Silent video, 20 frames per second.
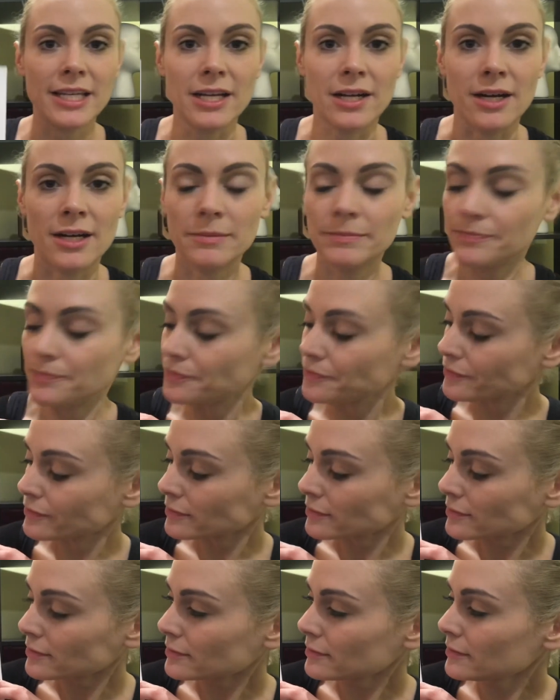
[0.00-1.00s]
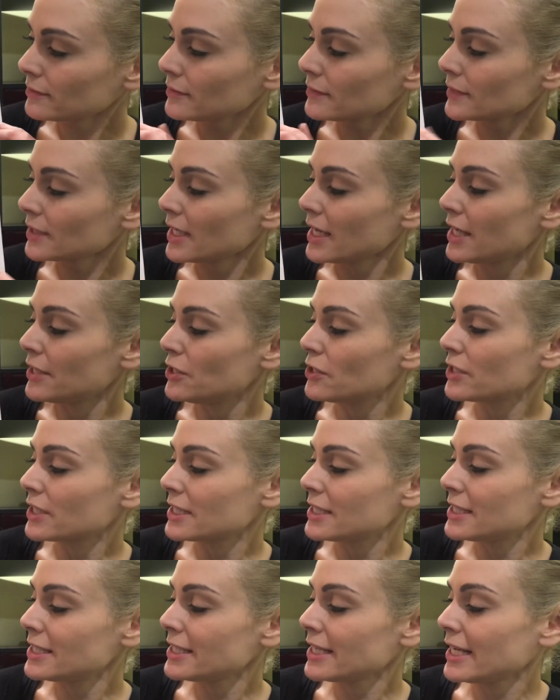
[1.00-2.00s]
here, and you
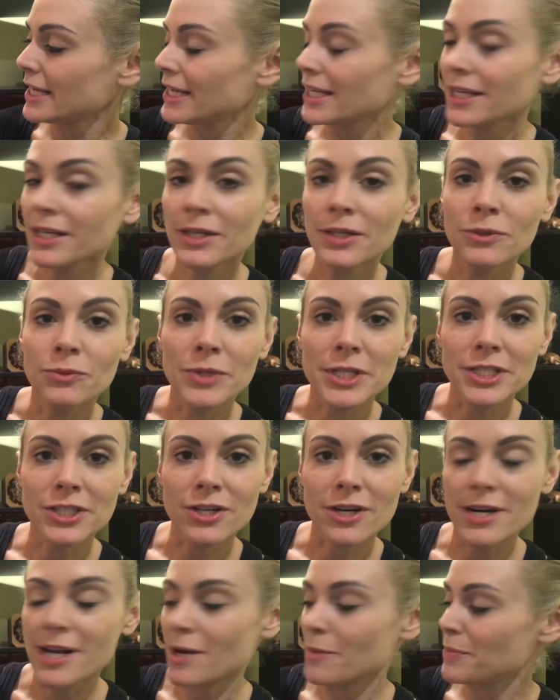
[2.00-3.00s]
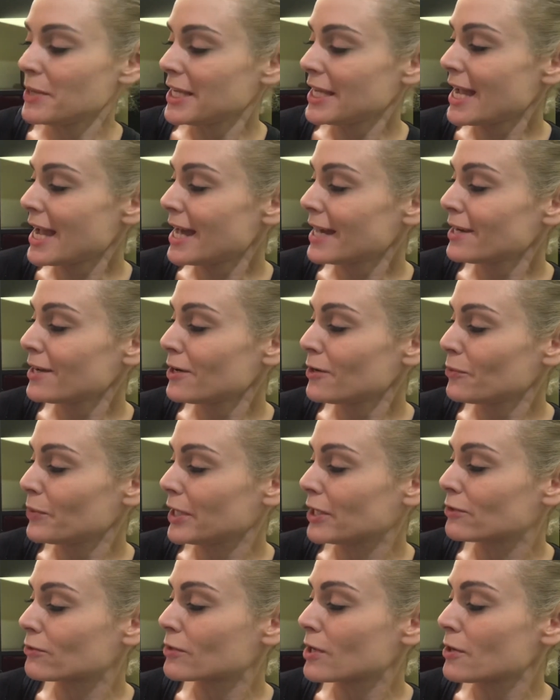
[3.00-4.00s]
can see we start out piano, we
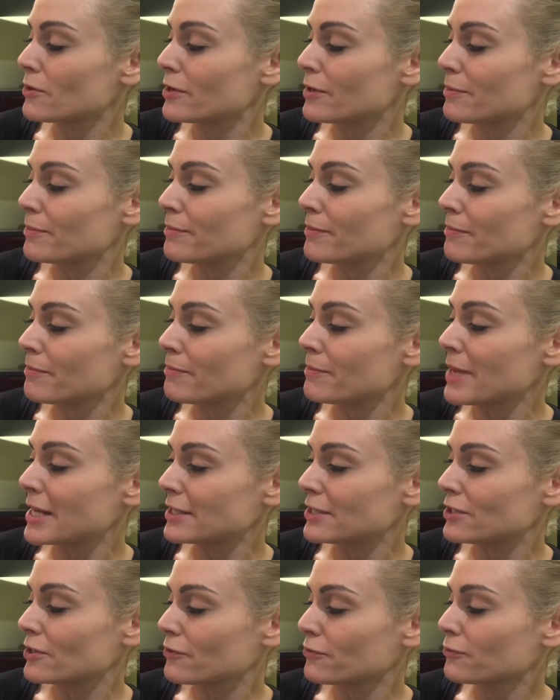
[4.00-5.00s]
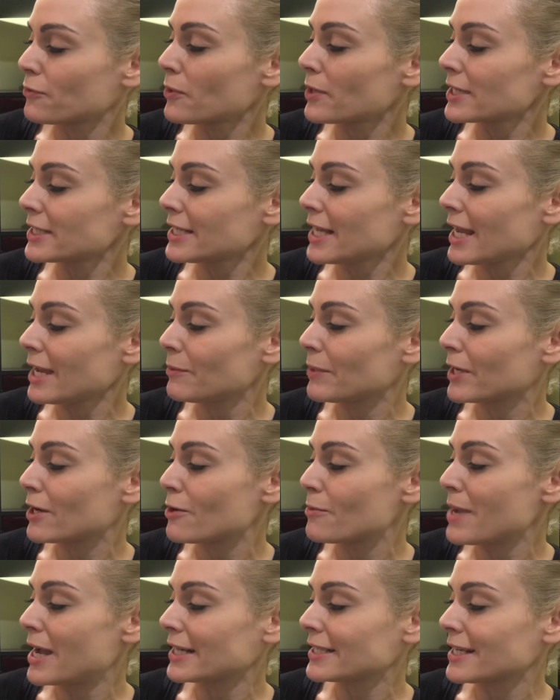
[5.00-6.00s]
grow to mezzo forte, we
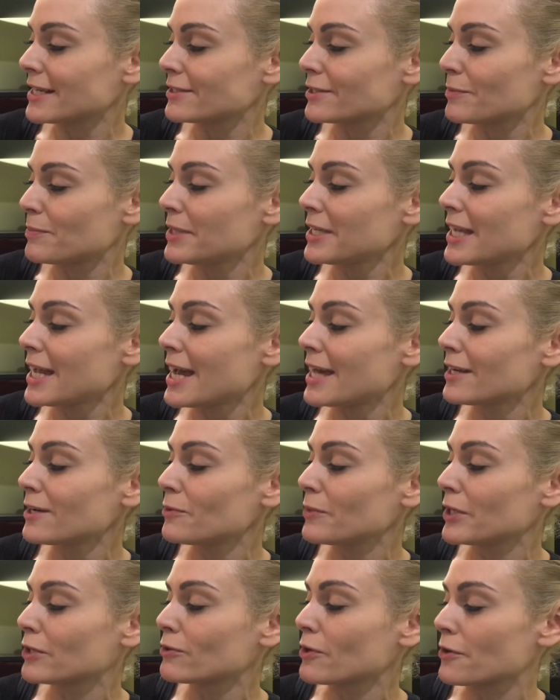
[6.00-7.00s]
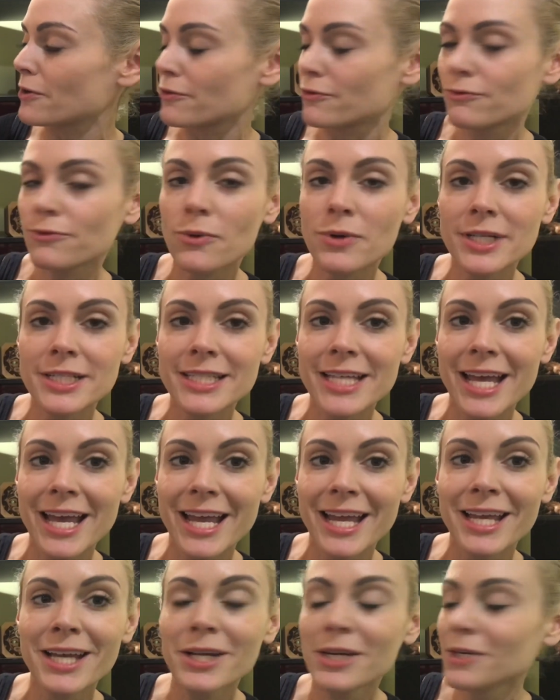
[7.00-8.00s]
go back down to piano, we grow to
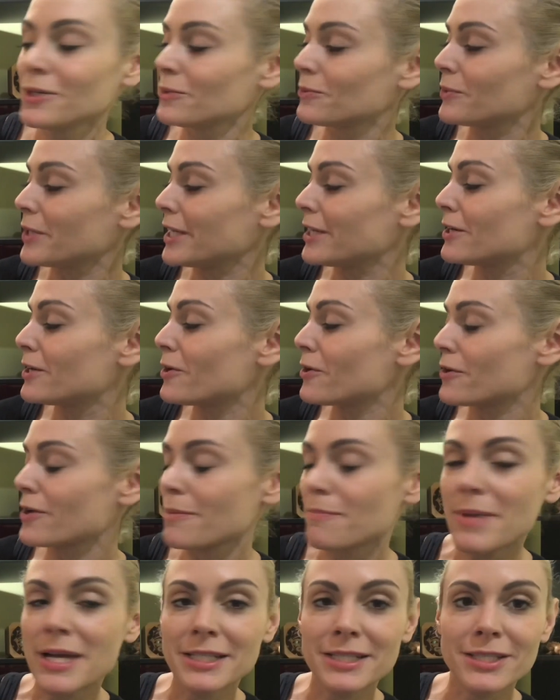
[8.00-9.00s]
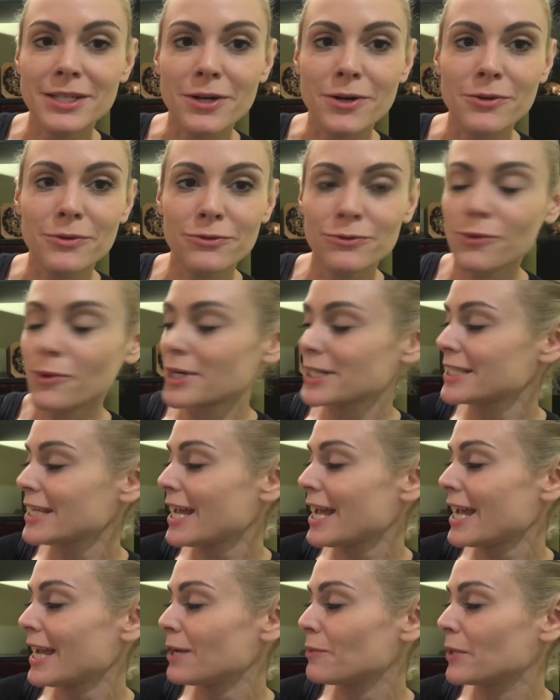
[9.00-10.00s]
forte, we go to mezzo
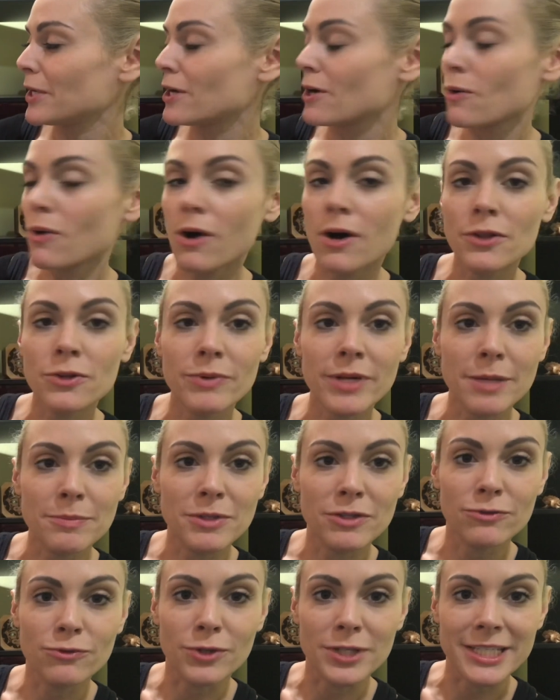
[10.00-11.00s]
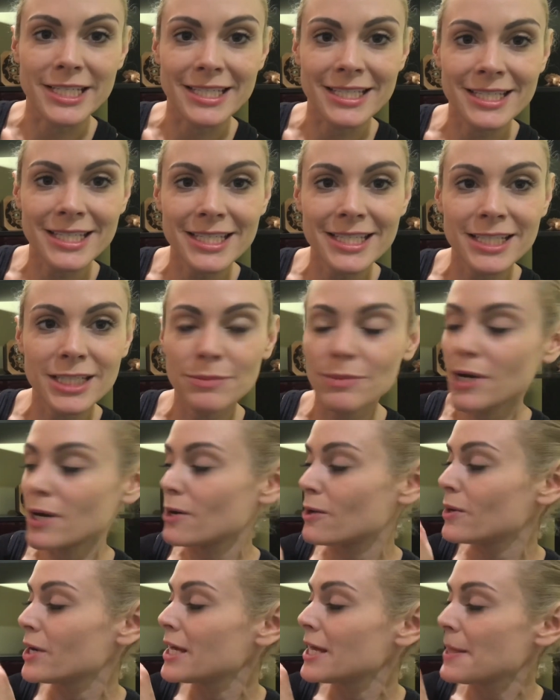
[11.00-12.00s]
forte, we go all the way up to
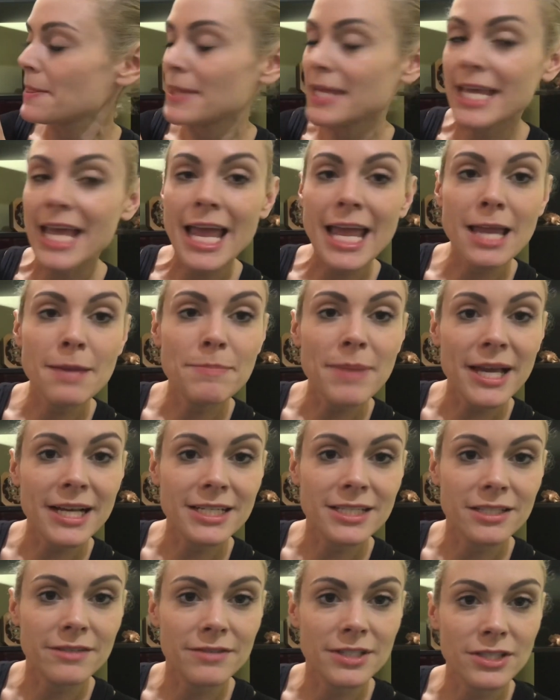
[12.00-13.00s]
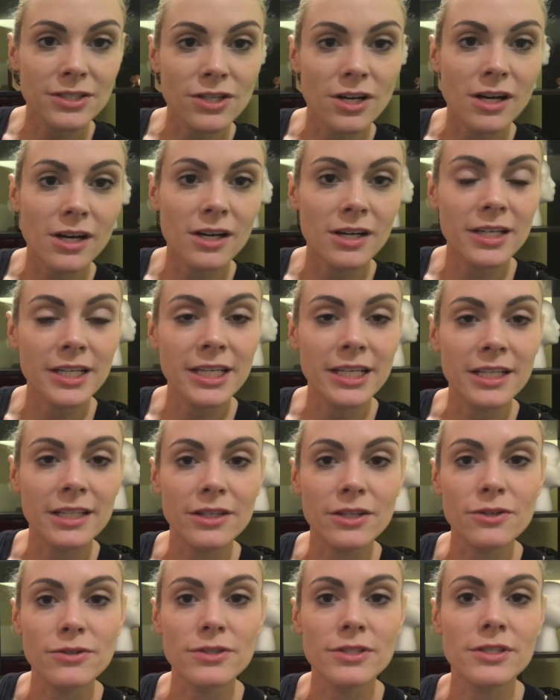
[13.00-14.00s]
fortissimo, the apex of the song in
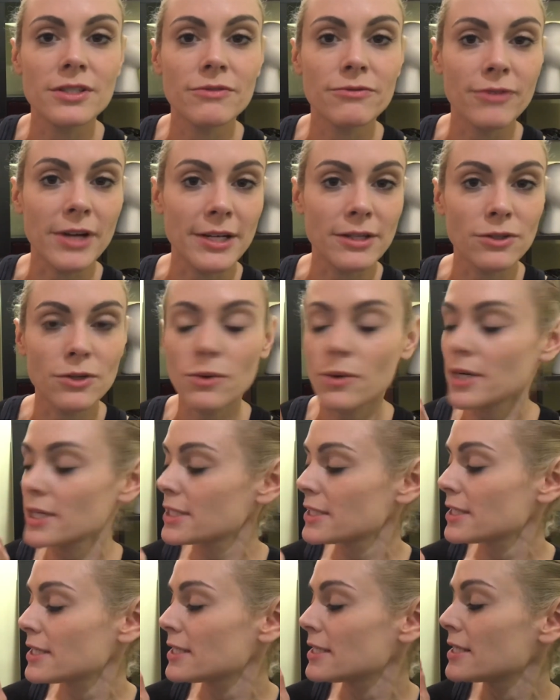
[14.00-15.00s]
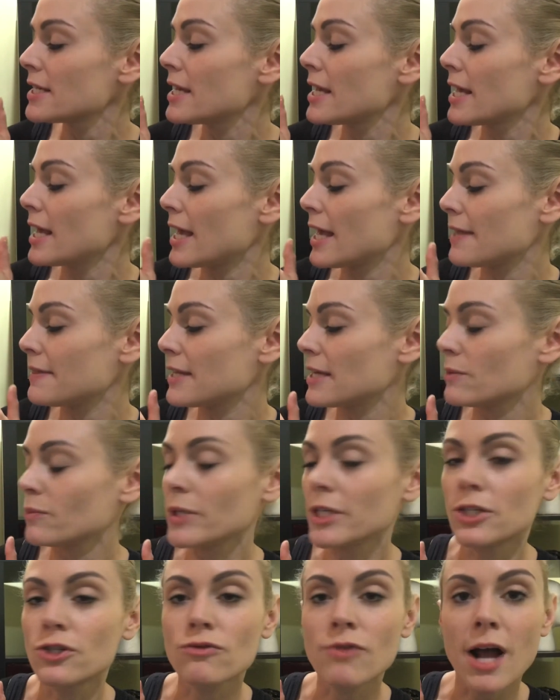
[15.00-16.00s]
those final courses, and then
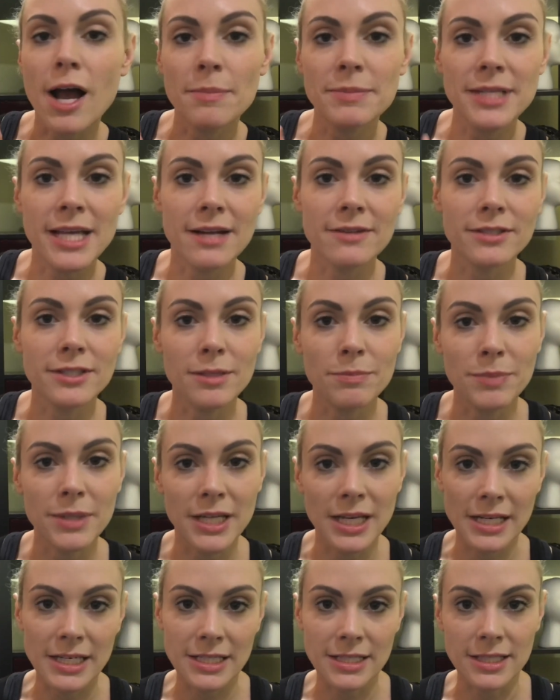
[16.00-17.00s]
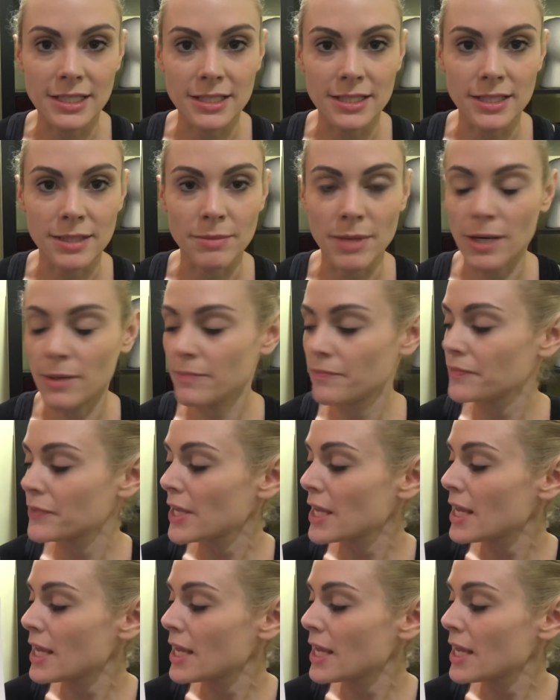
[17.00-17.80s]
we drop down to pianissimo.